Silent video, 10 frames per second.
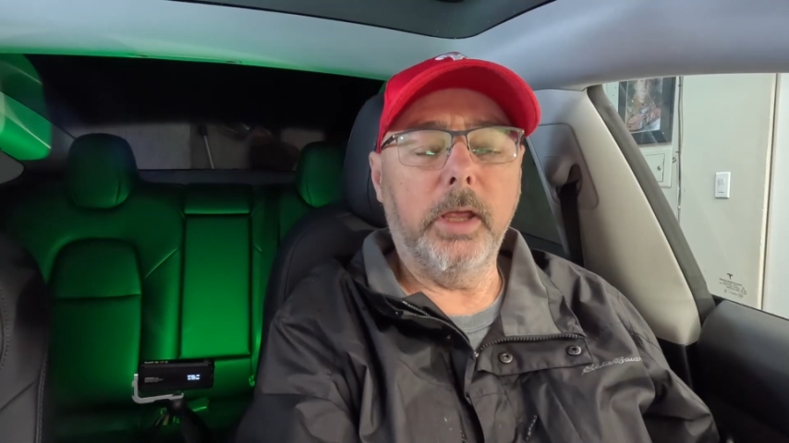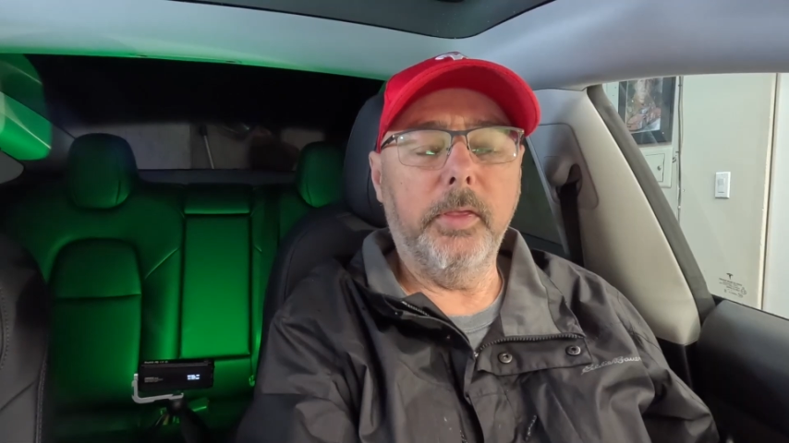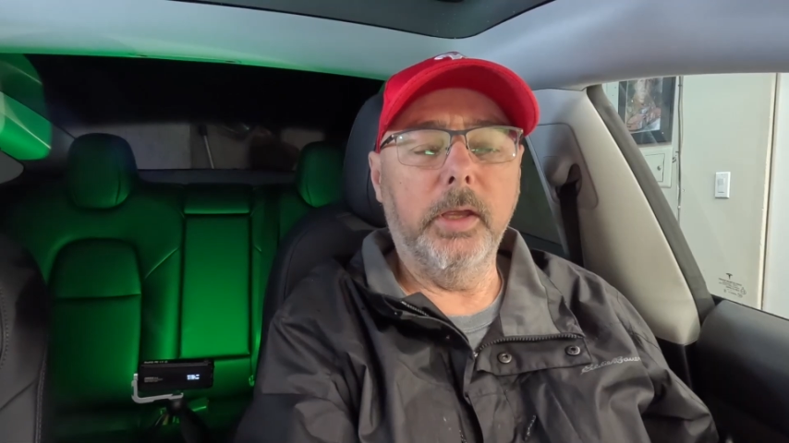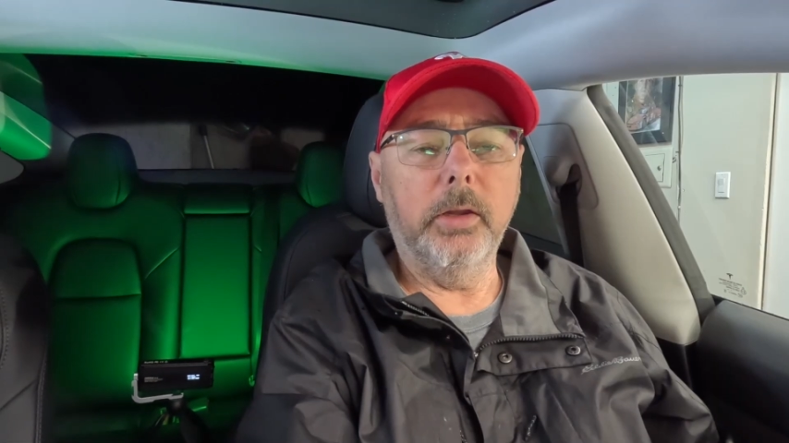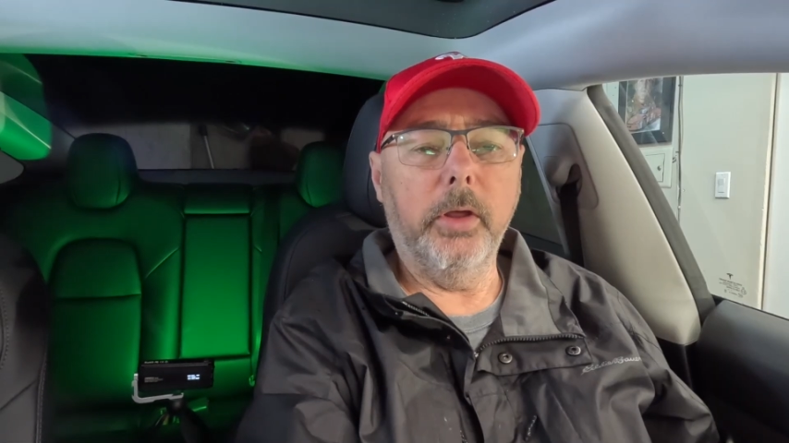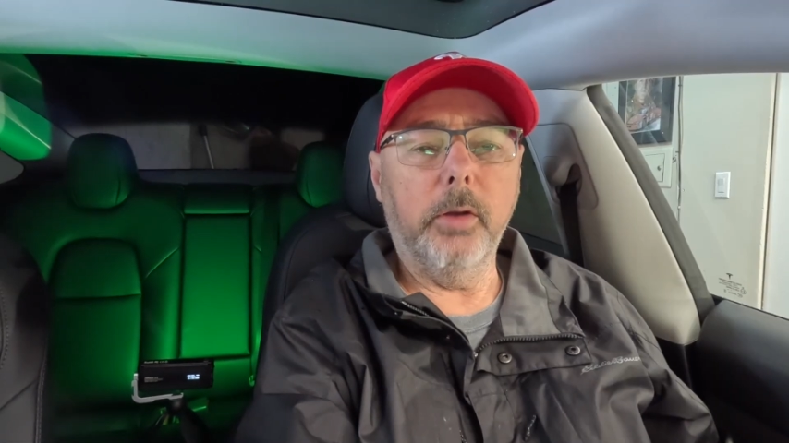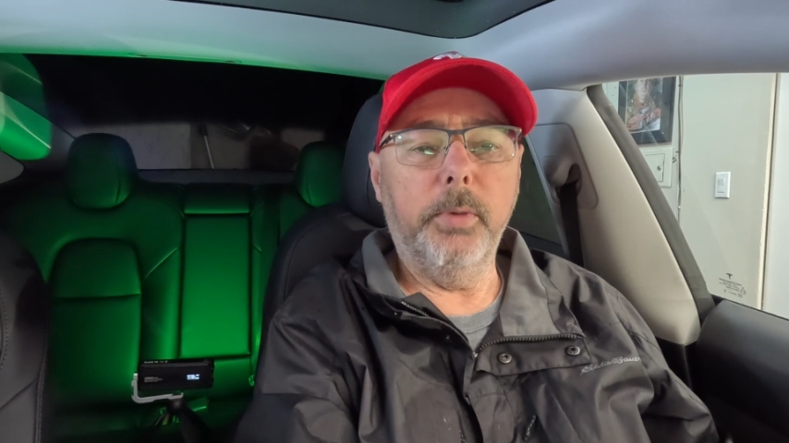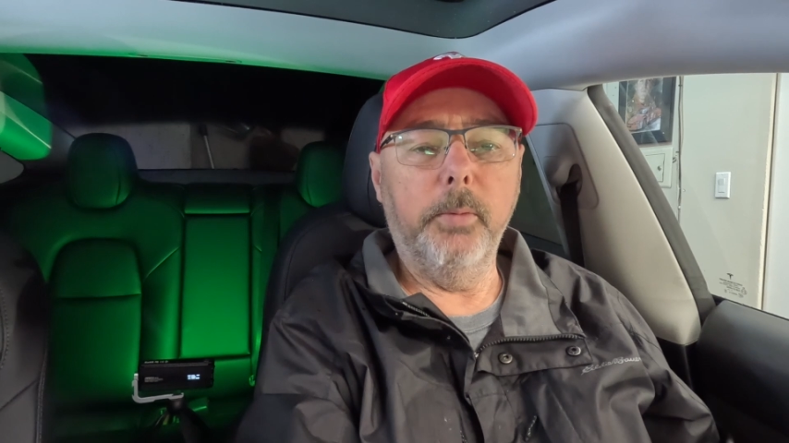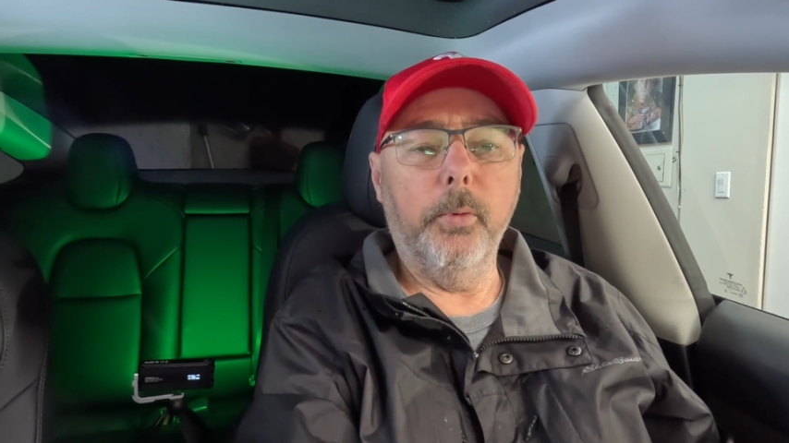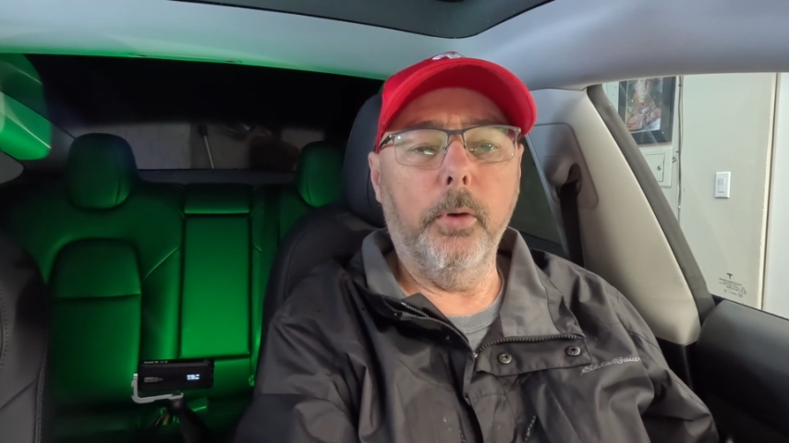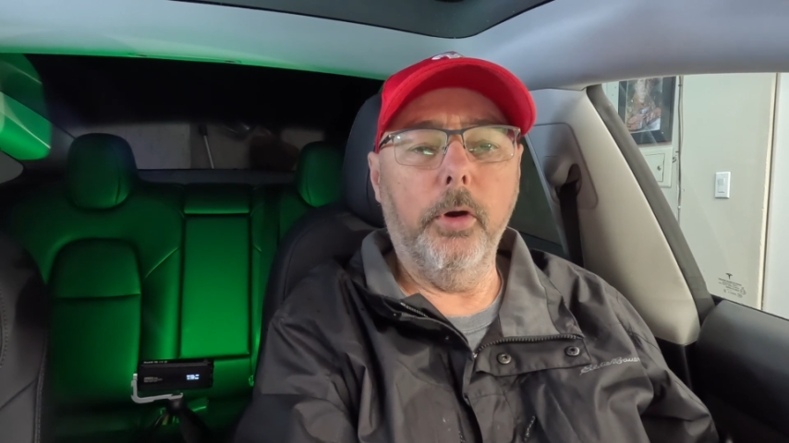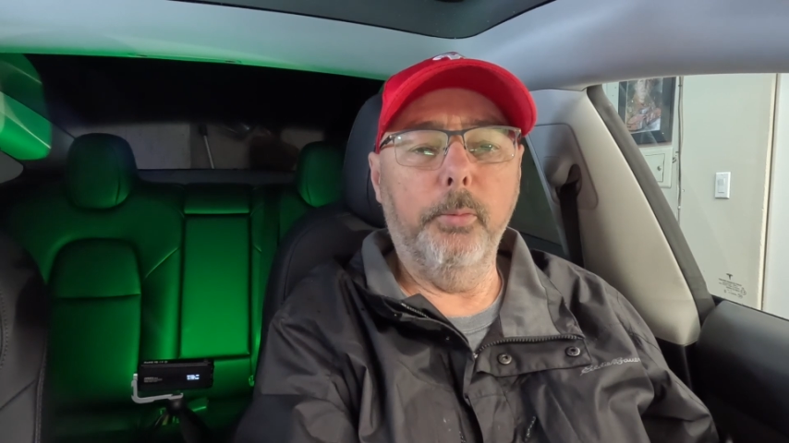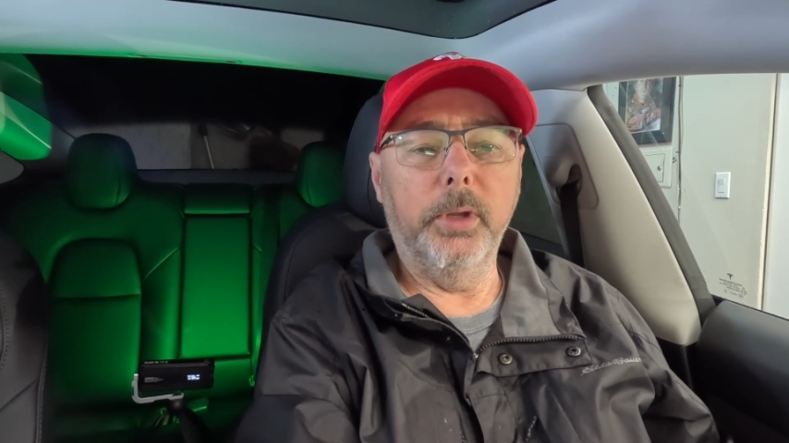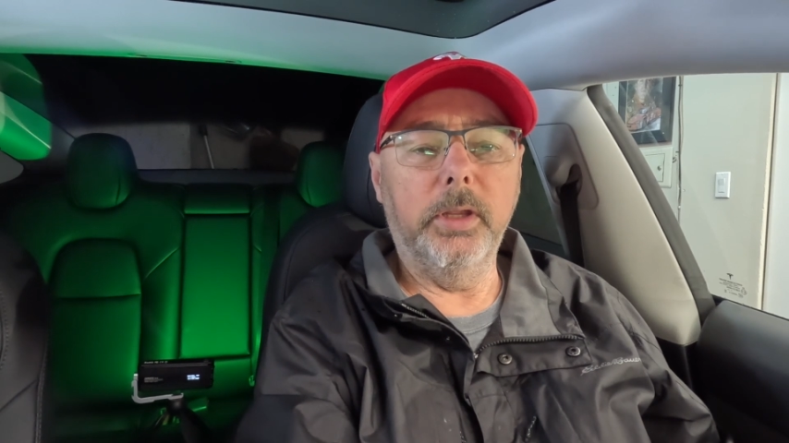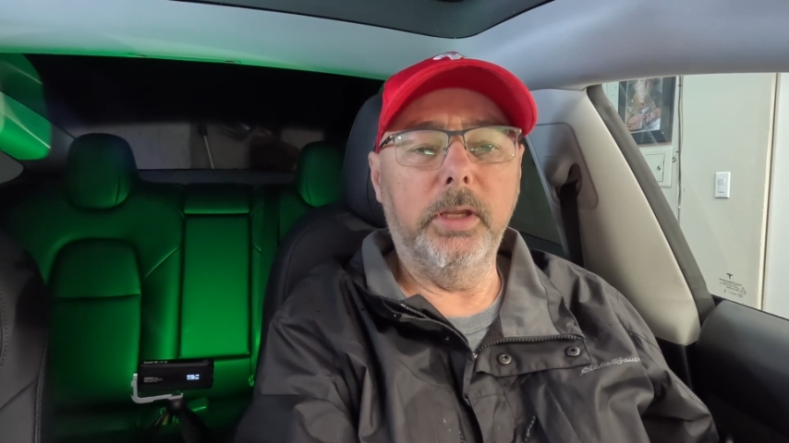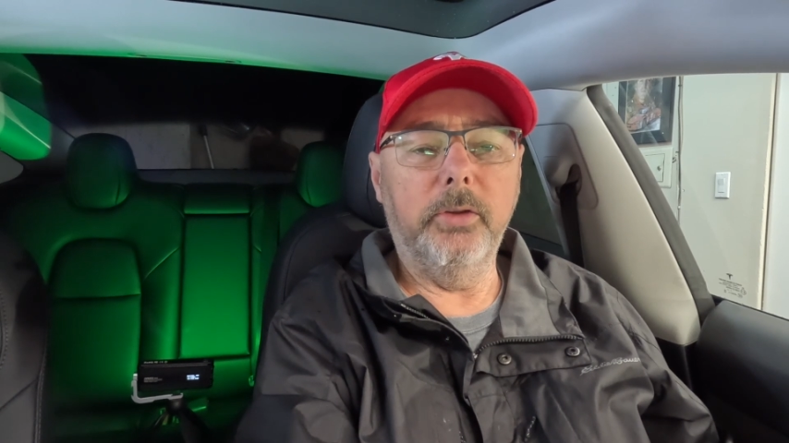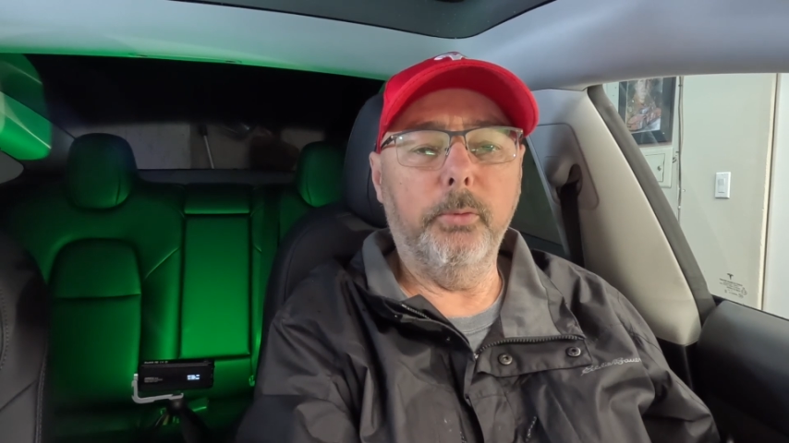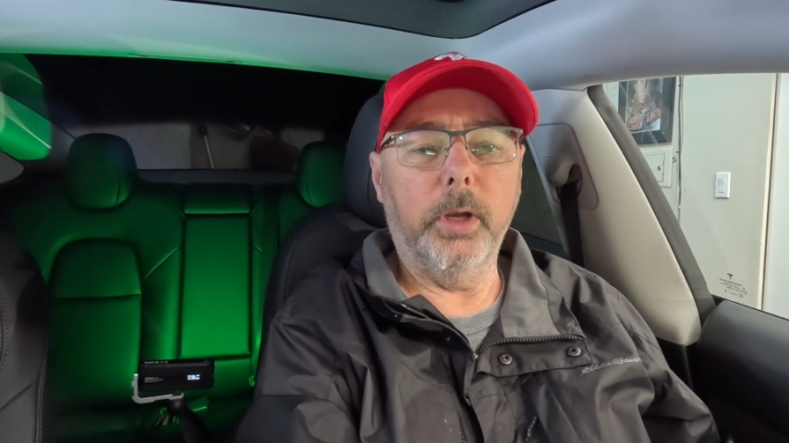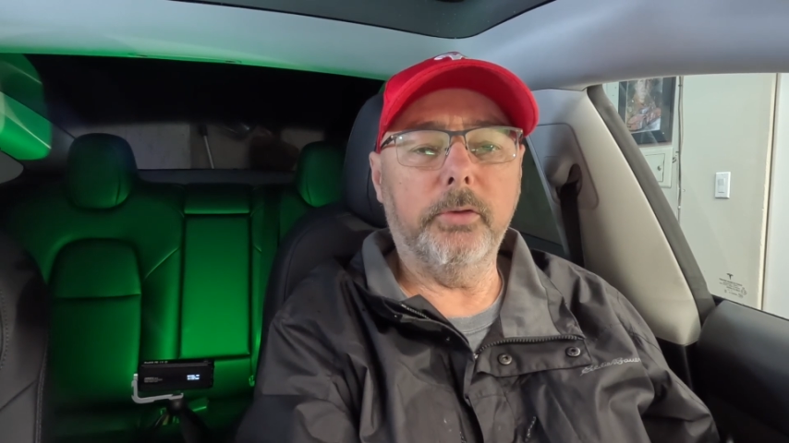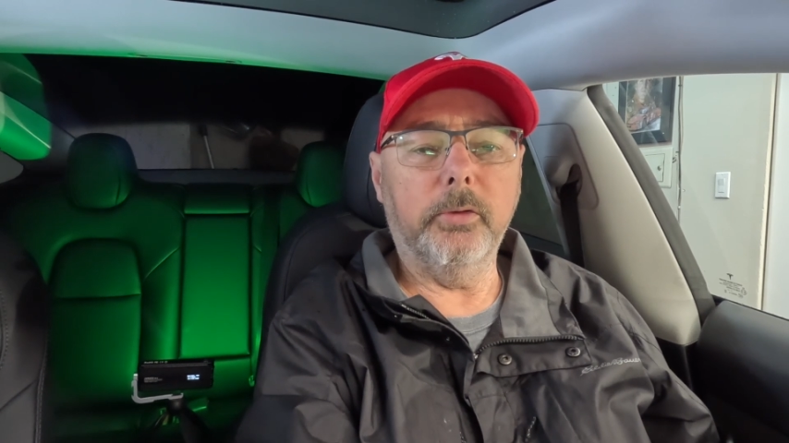I think a lot of people were hoping these
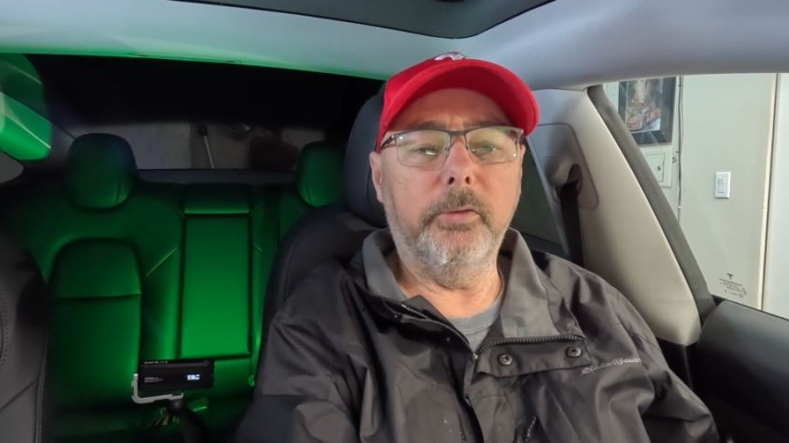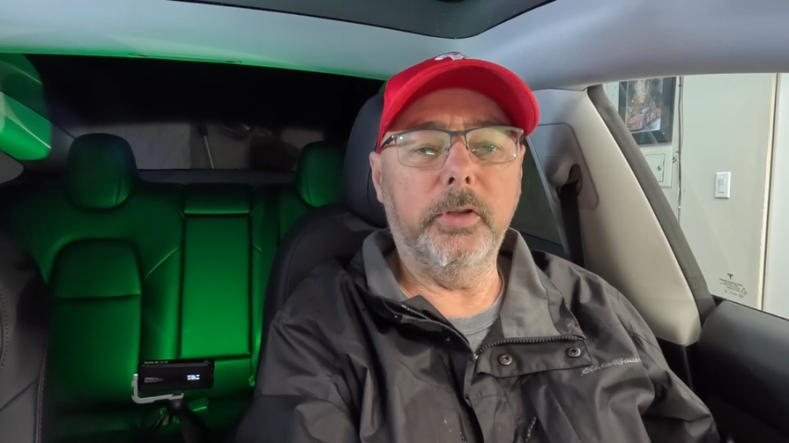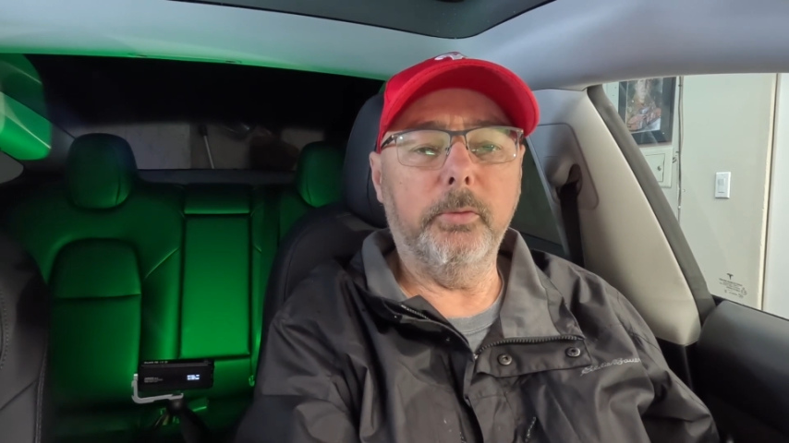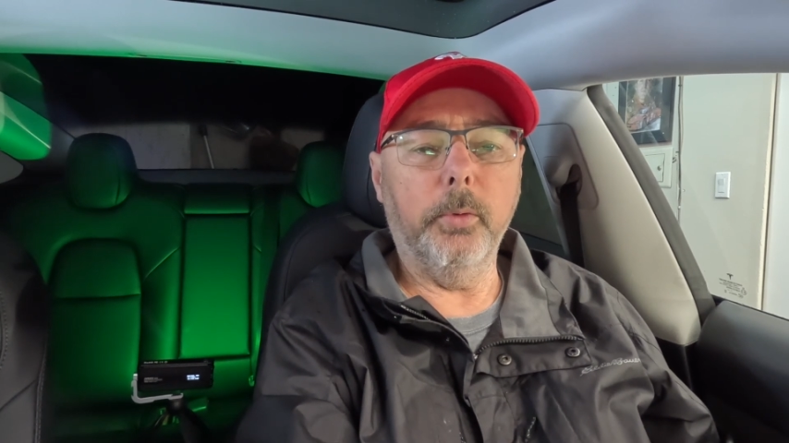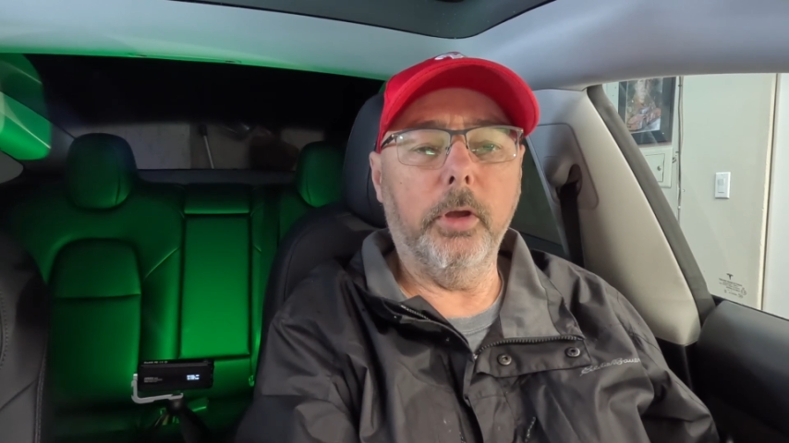retrofits